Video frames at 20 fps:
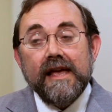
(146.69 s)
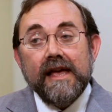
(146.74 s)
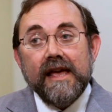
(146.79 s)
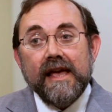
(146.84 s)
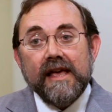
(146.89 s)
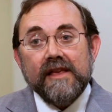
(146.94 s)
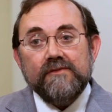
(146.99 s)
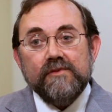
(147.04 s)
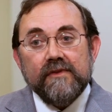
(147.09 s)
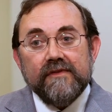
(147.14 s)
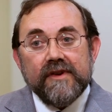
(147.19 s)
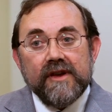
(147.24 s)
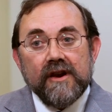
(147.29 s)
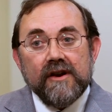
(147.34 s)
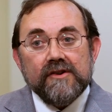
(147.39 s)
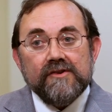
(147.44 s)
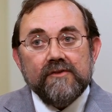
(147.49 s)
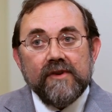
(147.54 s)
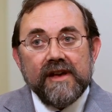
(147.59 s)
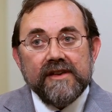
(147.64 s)
As we've
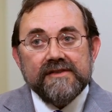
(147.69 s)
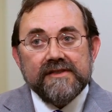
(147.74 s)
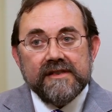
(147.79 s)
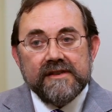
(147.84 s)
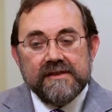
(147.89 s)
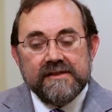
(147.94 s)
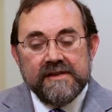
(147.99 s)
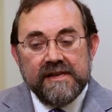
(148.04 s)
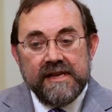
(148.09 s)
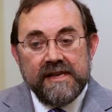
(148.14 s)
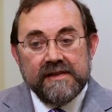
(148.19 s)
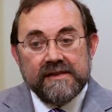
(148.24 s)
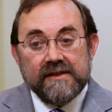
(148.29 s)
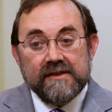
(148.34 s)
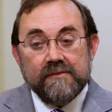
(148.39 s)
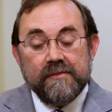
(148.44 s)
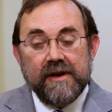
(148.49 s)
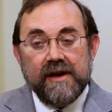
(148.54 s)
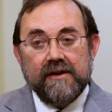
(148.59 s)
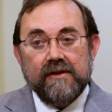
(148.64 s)
characterized the
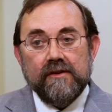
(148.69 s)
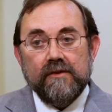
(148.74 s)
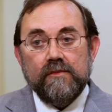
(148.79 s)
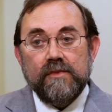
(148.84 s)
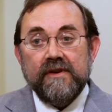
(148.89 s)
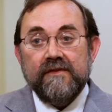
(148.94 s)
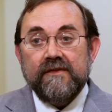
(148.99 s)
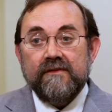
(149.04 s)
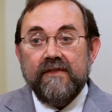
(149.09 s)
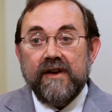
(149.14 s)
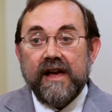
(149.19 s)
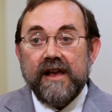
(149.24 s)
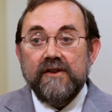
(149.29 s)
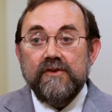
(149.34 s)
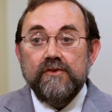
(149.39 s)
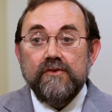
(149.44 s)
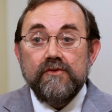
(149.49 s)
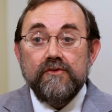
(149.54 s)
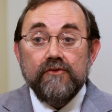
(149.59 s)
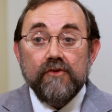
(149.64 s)
diseases better, we find
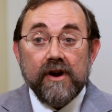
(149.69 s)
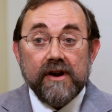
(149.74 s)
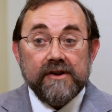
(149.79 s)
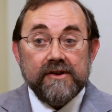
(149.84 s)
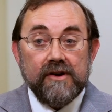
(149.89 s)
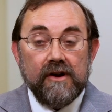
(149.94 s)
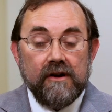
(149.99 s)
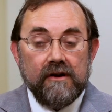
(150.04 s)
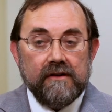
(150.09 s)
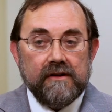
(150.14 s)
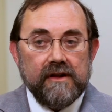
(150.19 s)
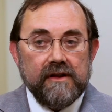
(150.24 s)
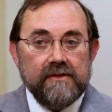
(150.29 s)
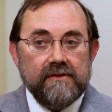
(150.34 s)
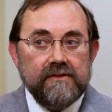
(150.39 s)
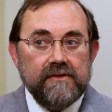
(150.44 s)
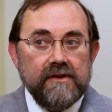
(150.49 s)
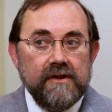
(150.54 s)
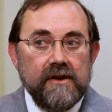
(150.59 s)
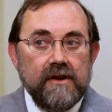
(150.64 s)
new drug
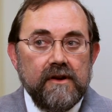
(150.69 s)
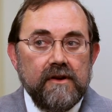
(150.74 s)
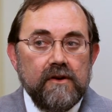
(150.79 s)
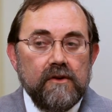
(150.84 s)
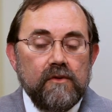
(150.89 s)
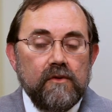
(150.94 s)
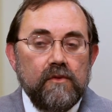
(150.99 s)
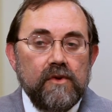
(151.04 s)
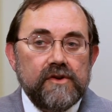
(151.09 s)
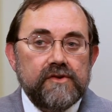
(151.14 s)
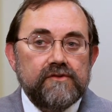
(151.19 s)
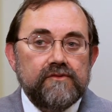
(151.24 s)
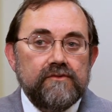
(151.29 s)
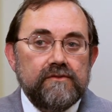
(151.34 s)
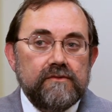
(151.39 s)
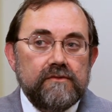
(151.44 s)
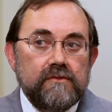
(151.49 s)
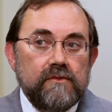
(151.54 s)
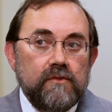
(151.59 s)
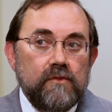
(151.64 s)
targets, which
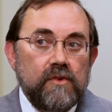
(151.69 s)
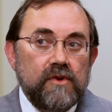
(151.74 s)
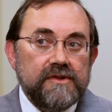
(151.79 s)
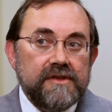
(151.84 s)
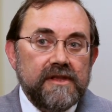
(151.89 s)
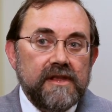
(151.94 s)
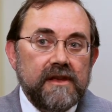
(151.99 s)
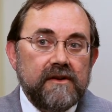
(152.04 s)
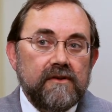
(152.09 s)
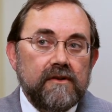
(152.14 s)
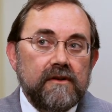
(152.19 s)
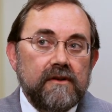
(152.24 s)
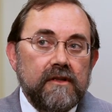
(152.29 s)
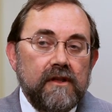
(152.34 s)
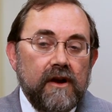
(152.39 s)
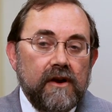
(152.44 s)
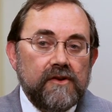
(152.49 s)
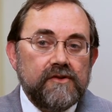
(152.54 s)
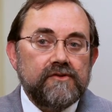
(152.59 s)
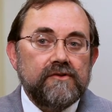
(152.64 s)
will deliver
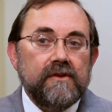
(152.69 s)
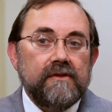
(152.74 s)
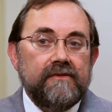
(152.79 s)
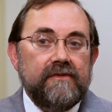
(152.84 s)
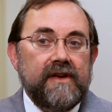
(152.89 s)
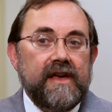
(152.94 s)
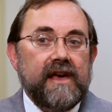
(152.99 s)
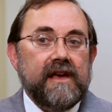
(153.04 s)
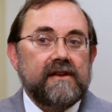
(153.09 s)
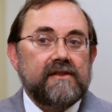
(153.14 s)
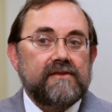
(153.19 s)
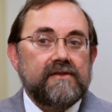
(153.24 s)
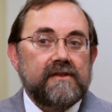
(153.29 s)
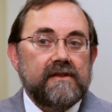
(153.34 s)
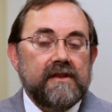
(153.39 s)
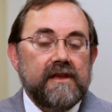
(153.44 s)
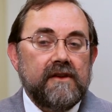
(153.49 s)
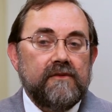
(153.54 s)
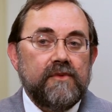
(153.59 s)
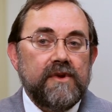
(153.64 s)
larger effects
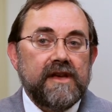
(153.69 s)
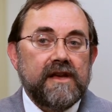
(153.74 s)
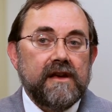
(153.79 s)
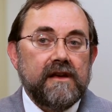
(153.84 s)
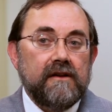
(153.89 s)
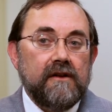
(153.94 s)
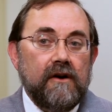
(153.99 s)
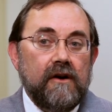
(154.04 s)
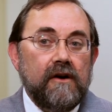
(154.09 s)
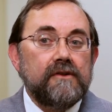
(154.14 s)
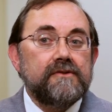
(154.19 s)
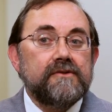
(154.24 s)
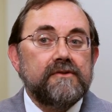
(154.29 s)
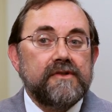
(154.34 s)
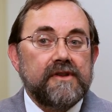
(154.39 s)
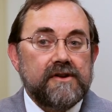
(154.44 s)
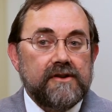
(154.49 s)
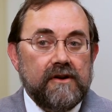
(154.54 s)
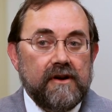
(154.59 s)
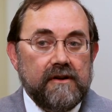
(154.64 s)
if we can alter
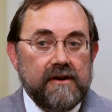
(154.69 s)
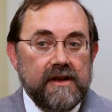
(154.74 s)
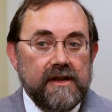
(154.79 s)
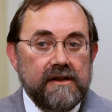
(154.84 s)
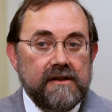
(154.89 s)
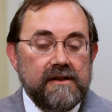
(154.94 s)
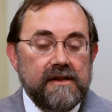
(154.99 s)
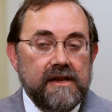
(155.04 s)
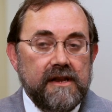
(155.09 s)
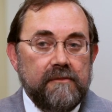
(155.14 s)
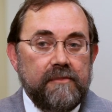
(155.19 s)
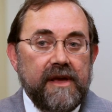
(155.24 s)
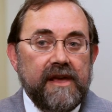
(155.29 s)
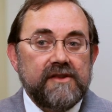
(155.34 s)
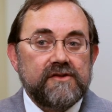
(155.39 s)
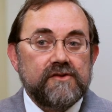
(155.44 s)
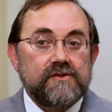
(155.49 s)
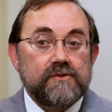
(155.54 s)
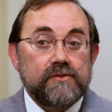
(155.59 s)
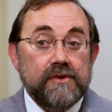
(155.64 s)
the target in
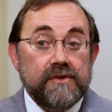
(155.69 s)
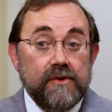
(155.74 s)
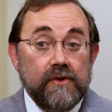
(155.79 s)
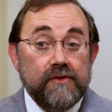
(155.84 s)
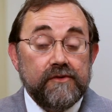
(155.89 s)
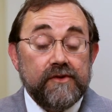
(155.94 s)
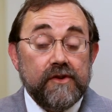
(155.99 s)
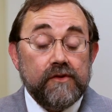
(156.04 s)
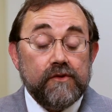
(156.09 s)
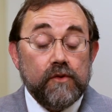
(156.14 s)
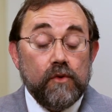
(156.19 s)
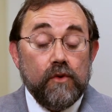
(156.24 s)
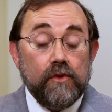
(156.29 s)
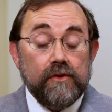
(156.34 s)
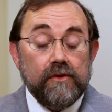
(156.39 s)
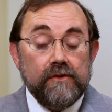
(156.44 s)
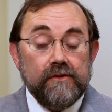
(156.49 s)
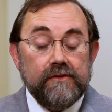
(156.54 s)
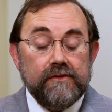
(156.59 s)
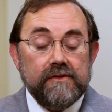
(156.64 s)
patients with those
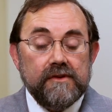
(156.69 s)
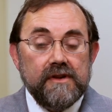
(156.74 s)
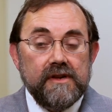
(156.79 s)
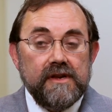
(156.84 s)
disorders.